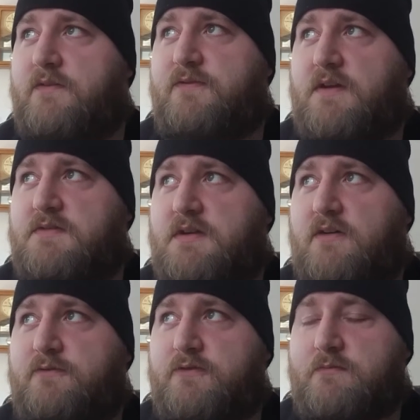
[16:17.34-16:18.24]
faced
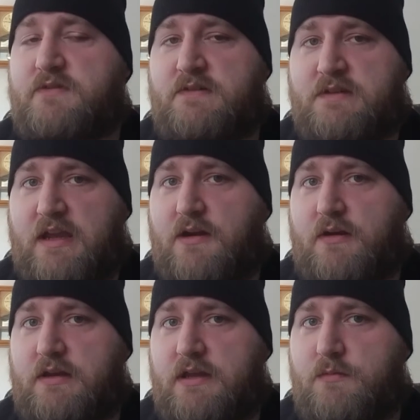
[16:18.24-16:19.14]
off with some
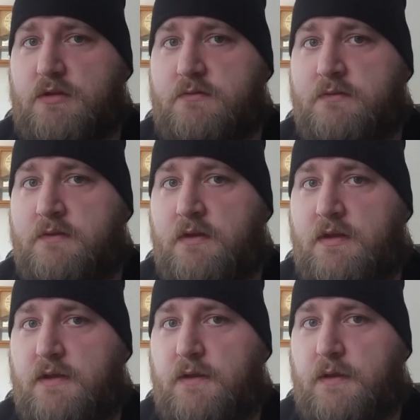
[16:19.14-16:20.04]
scary demons,
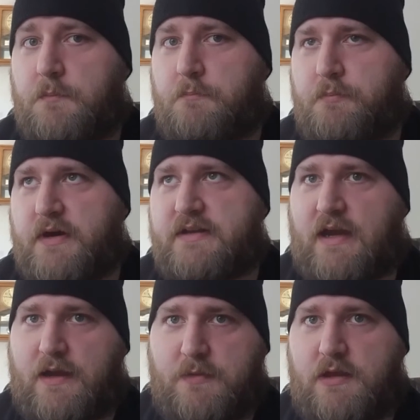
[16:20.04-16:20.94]
but
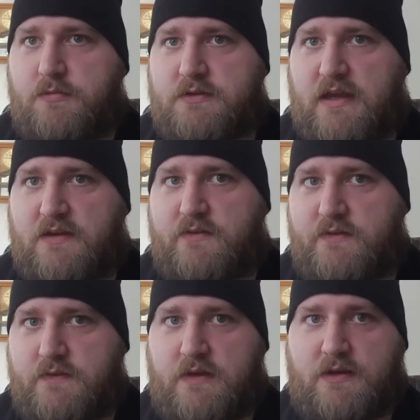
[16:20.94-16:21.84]
I'm able to actually
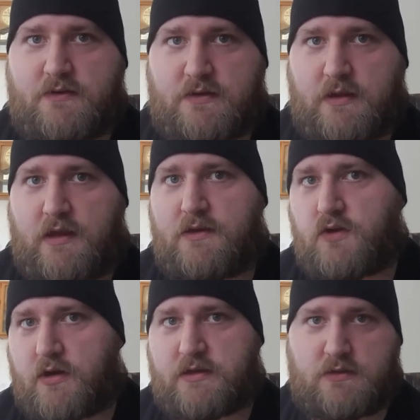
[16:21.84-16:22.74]
sit here today
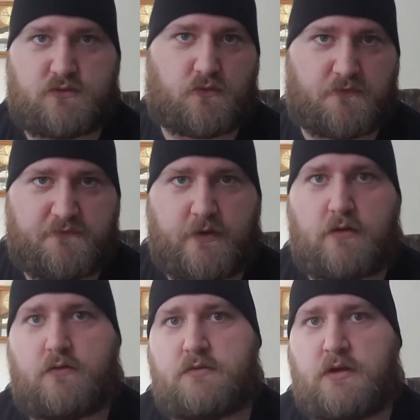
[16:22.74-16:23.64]
talking into a
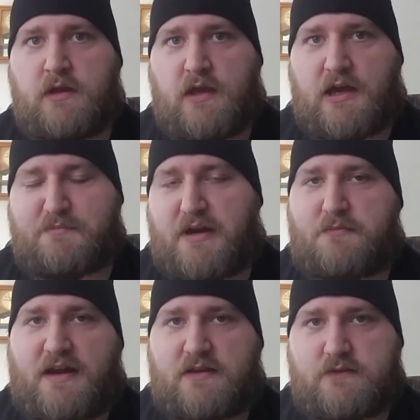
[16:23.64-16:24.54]
phone
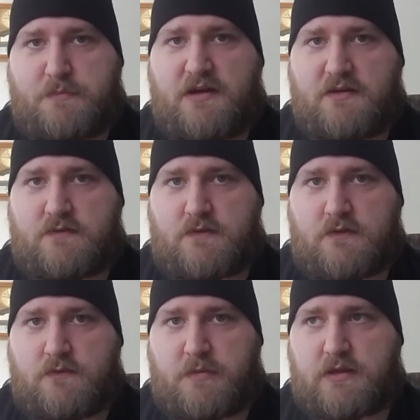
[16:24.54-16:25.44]
about my
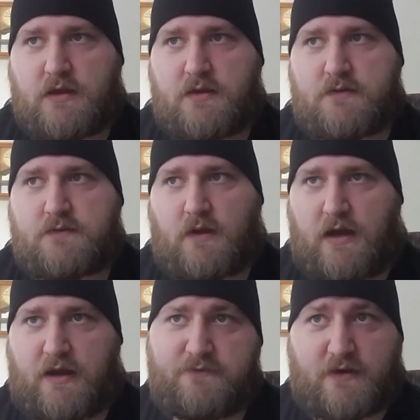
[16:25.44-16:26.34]
experiences because
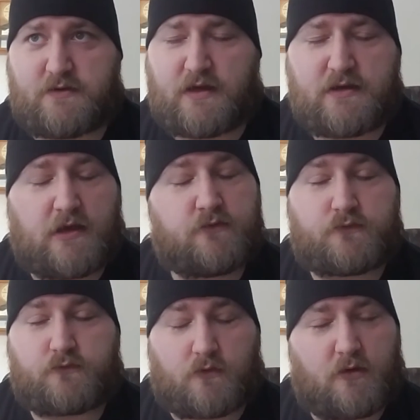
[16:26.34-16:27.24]
I found out how
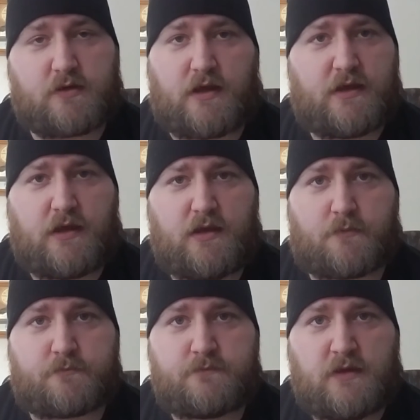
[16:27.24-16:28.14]
strong I
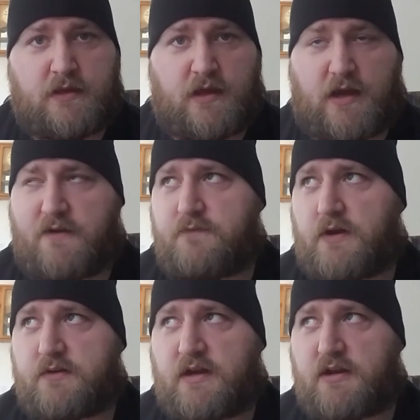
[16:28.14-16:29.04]
am. I
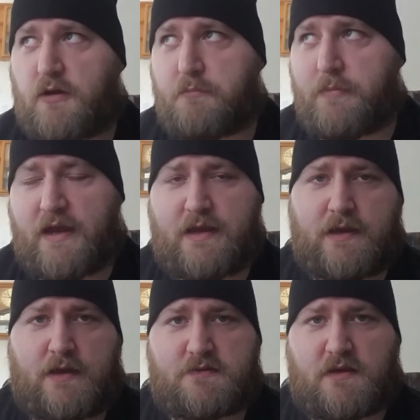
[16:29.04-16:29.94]
found out how
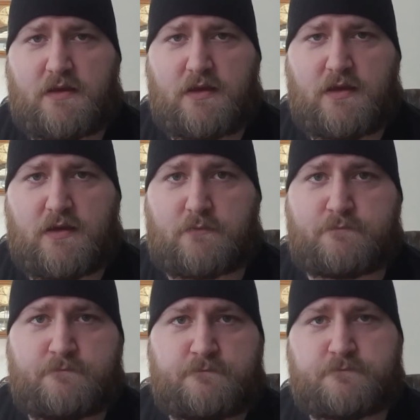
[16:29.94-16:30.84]
badass I am.
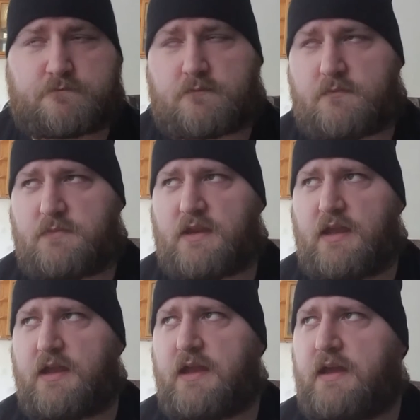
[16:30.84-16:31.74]

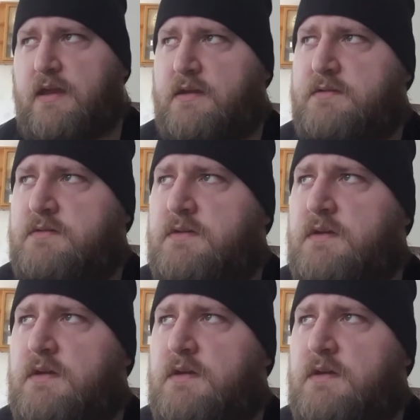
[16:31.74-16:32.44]
And